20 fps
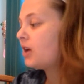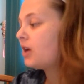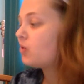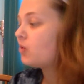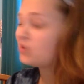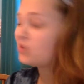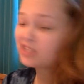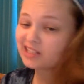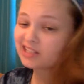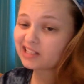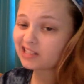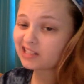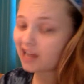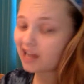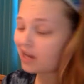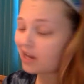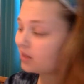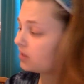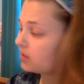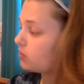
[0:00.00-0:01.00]
which is
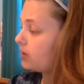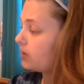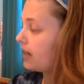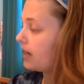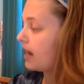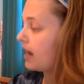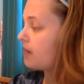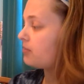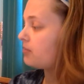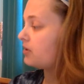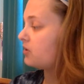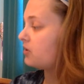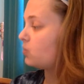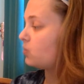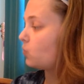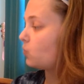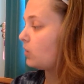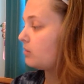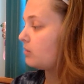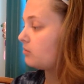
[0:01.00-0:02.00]
exactly what happened
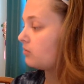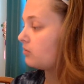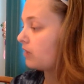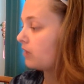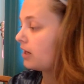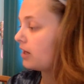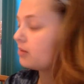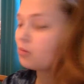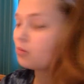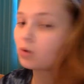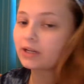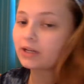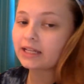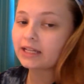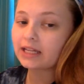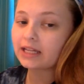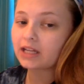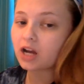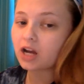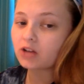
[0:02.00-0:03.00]
one bright morning
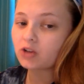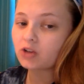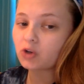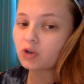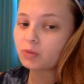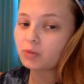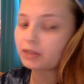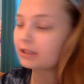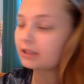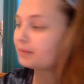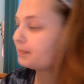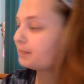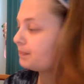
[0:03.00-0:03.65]
in October.